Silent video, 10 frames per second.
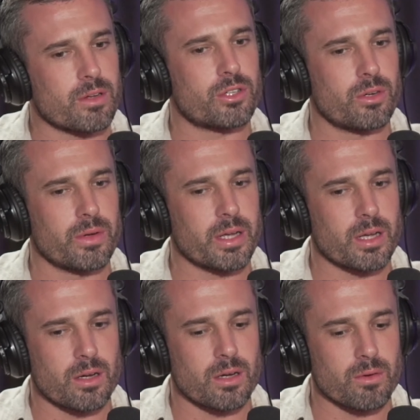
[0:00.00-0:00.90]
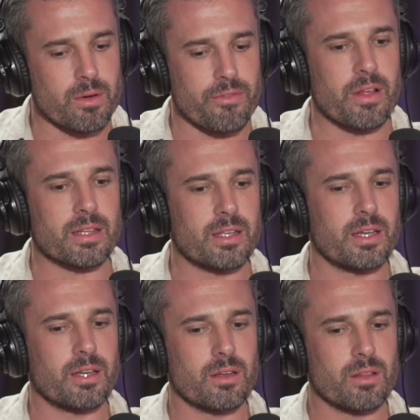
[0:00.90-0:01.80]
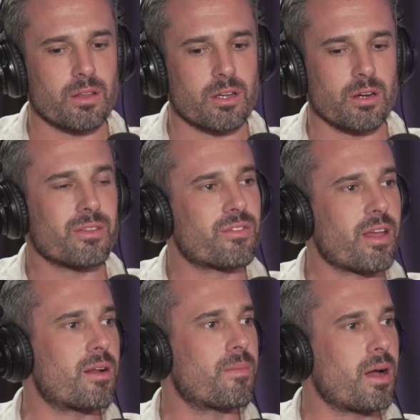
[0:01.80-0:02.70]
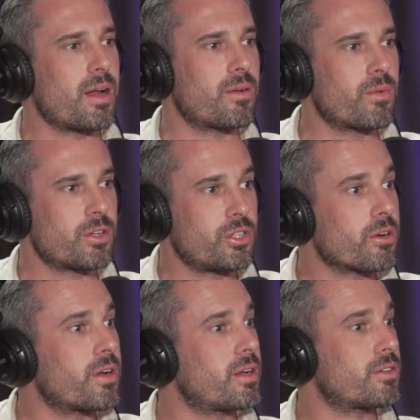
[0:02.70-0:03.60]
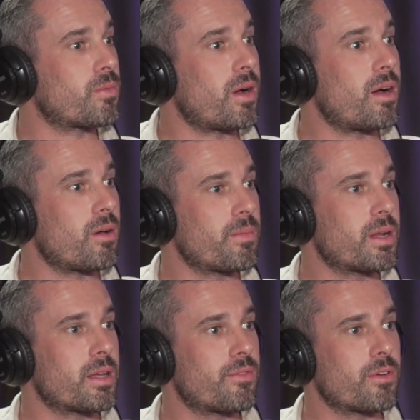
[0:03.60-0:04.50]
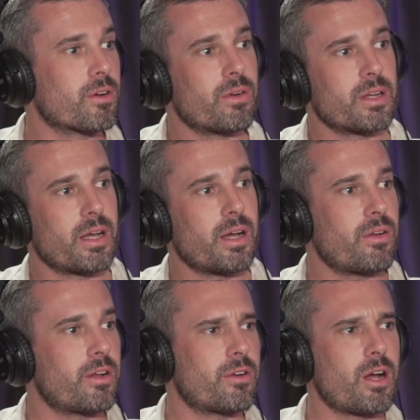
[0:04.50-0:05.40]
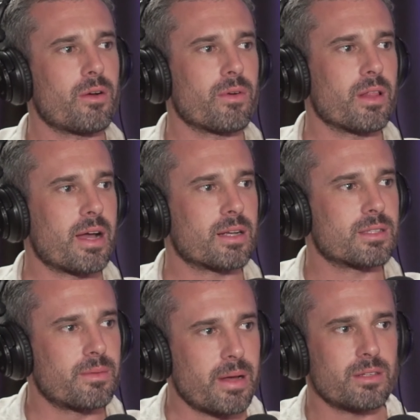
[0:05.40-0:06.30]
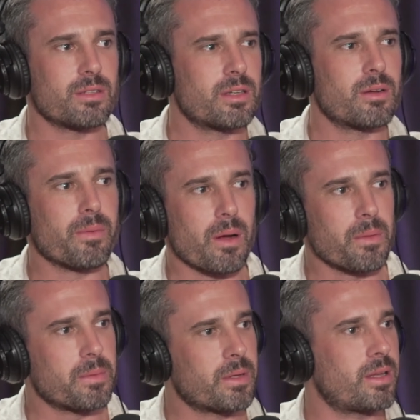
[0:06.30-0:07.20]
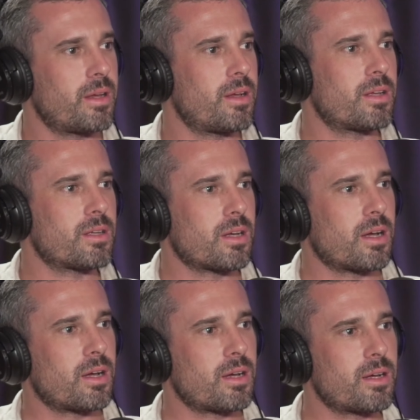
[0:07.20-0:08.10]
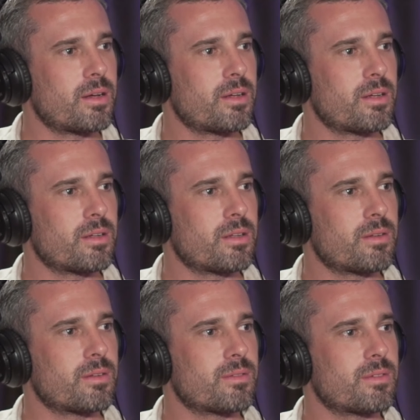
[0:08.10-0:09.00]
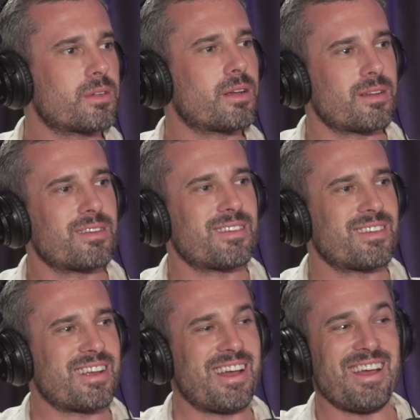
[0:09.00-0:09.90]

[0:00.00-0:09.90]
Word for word: showing uh, or reflecting the current state of mind in which you're in as well? Meaning if you're going down and you're not relaxed, then mentally you're probably... Yeah, uh, it's kind of like mushrooms again.